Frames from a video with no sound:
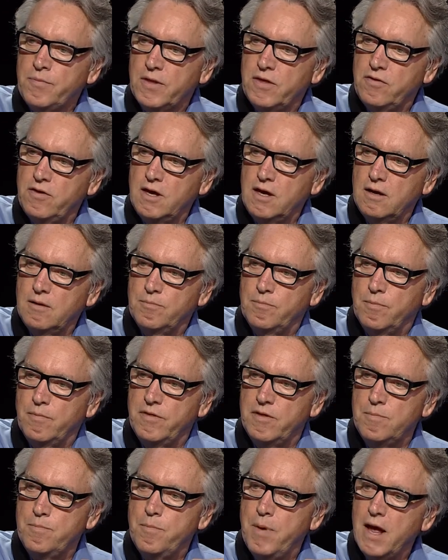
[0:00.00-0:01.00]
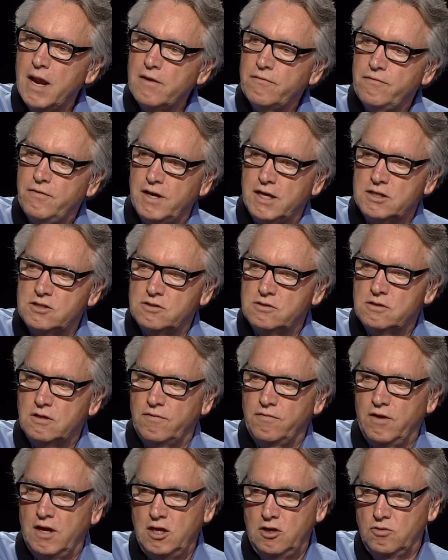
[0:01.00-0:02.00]
benefits
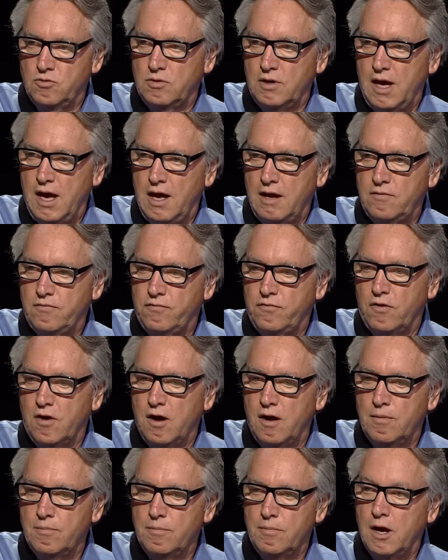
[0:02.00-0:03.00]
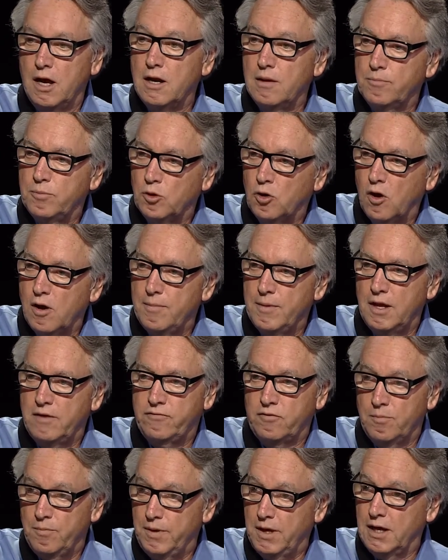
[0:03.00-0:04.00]
that you get from unemployment,
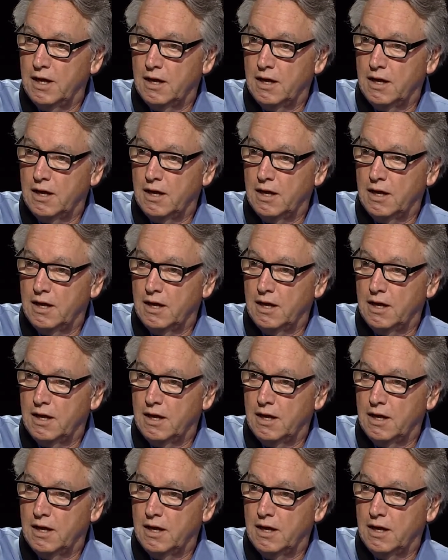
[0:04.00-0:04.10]
from being